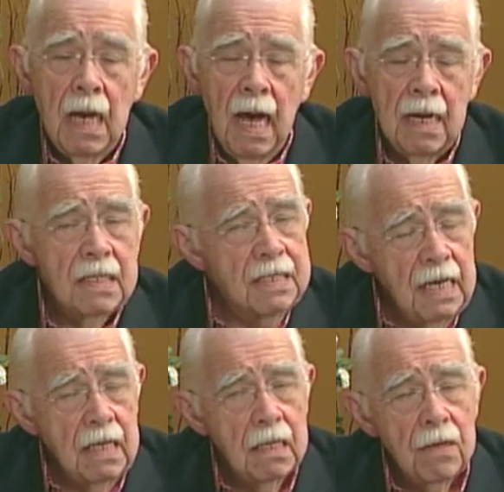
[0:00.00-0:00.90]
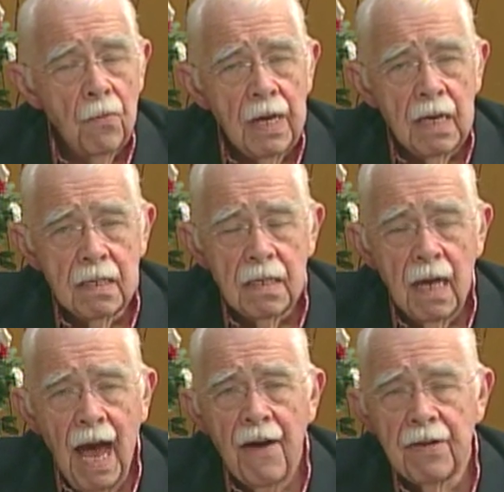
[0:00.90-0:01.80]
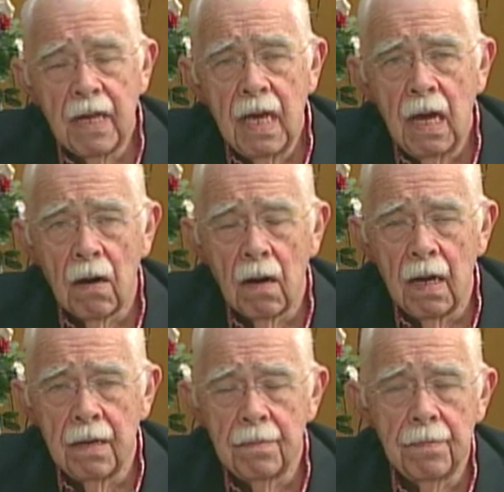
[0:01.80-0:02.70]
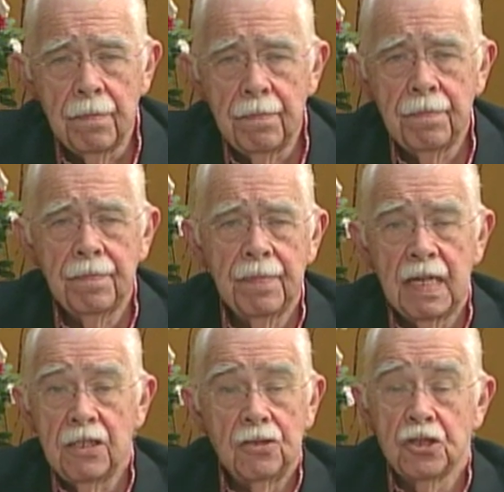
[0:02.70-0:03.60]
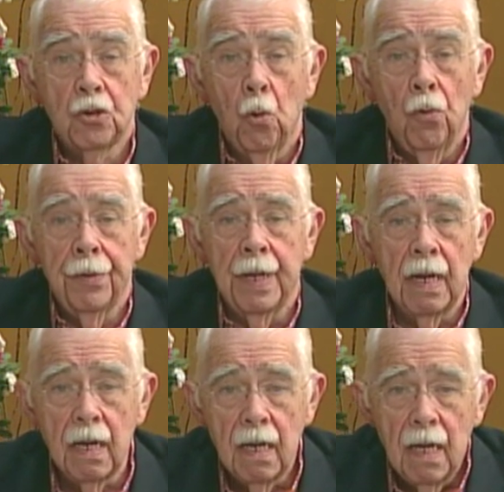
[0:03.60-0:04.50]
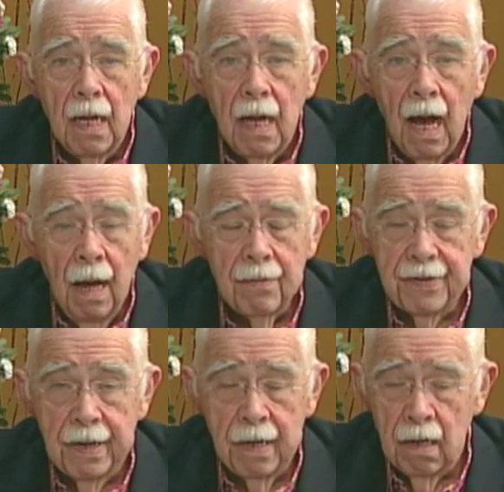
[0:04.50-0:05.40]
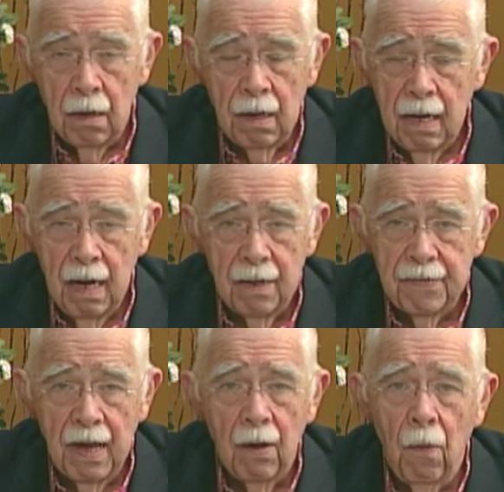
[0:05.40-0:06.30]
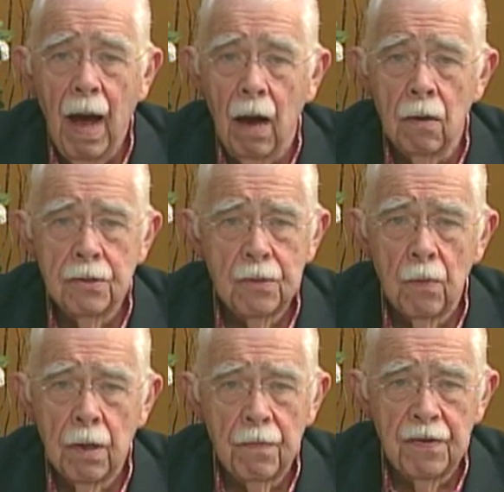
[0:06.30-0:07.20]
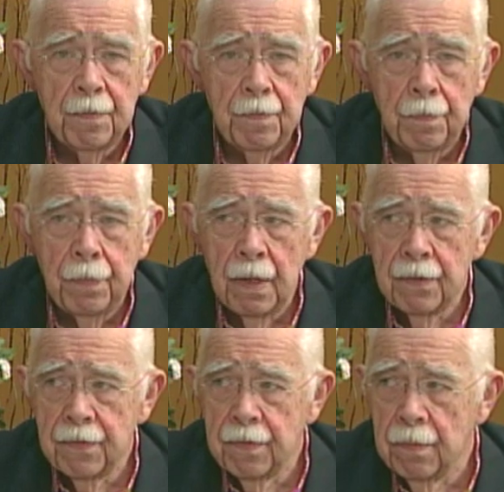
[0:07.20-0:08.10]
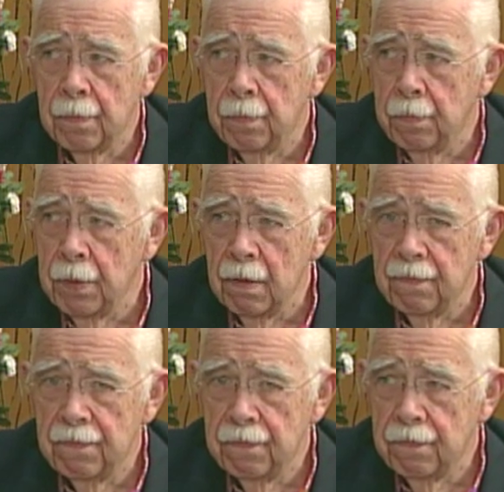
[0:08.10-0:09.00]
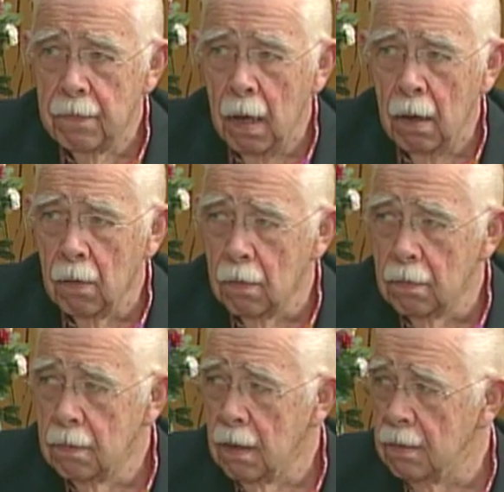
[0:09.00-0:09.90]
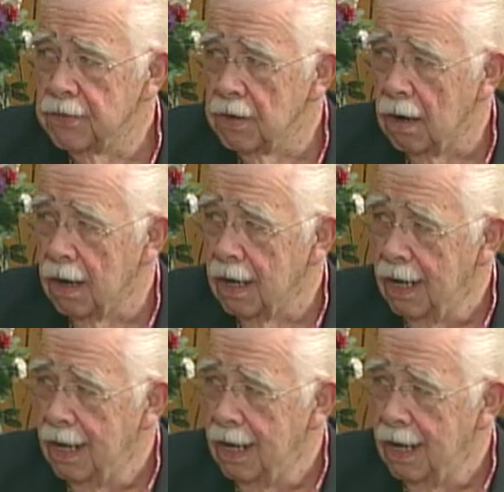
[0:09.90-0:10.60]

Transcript: And it's neat that we can have it here and get you schooled in it. I'm sitting here looking at it saying, wow, who's the one responsible? Oh, I'm sorry.